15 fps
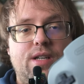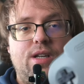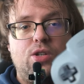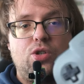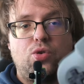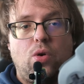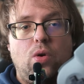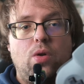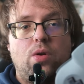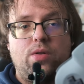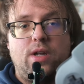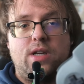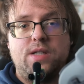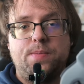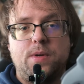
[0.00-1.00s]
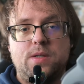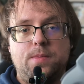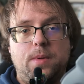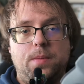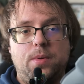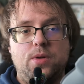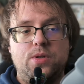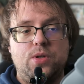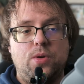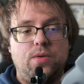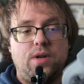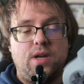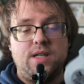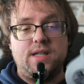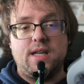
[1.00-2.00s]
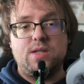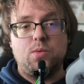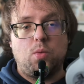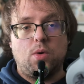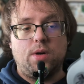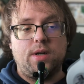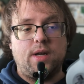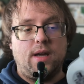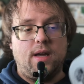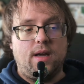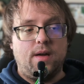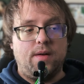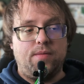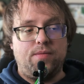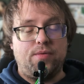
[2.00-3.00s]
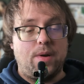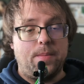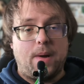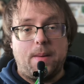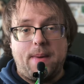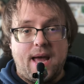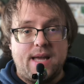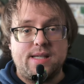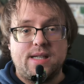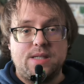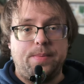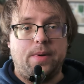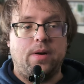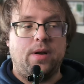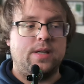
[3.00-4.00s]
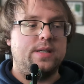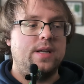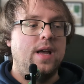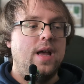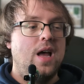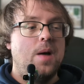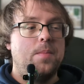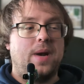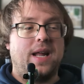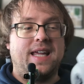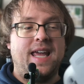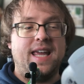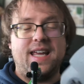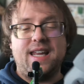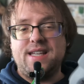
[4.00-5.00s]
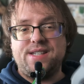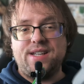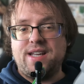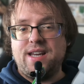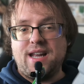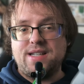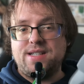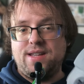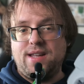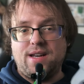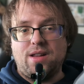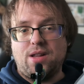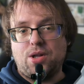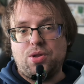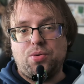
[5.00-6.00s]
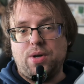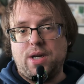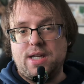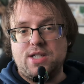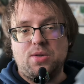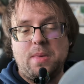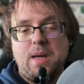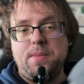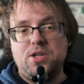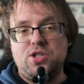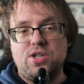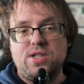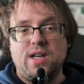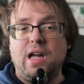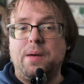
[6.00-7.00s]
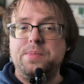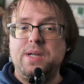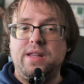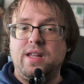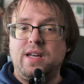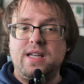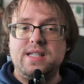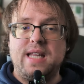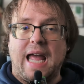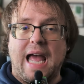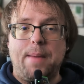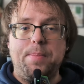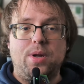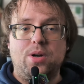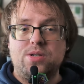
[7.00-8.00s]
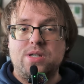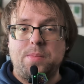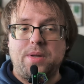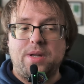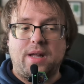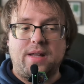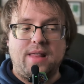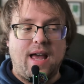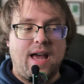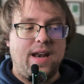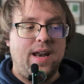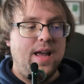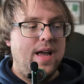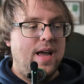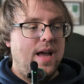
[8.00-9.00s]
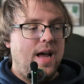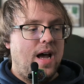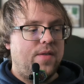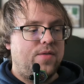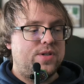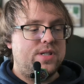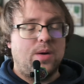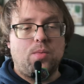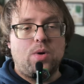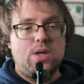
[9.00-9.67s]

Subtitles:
controller that is supposed to be Bluetooth, and it does work in my past experience, but I can't get it to connect to the Analogue 3D. So maybe it's just an update that needs to happen or something like that. For some